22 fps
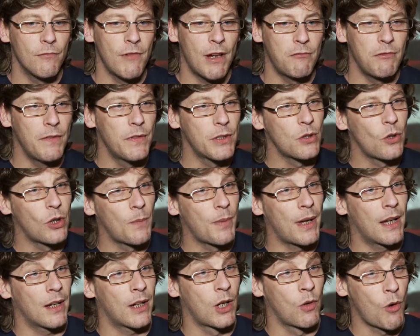Red River is all
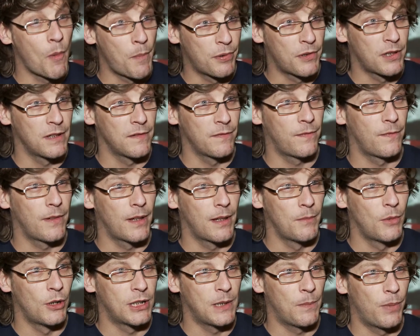about cooperative
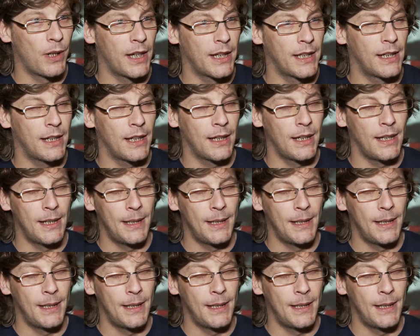multiplayer.